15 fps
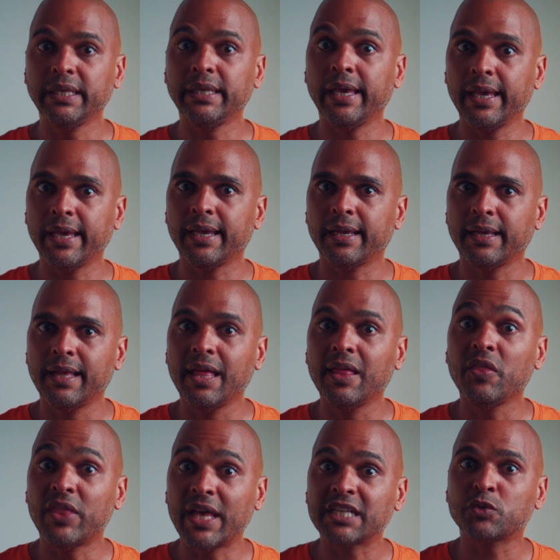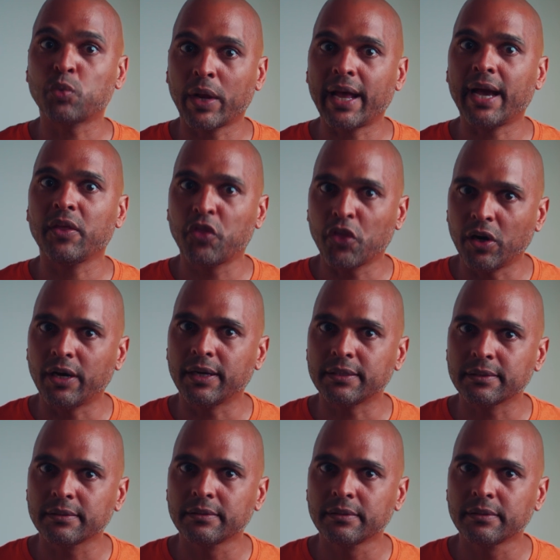Yeah, that's what I thought.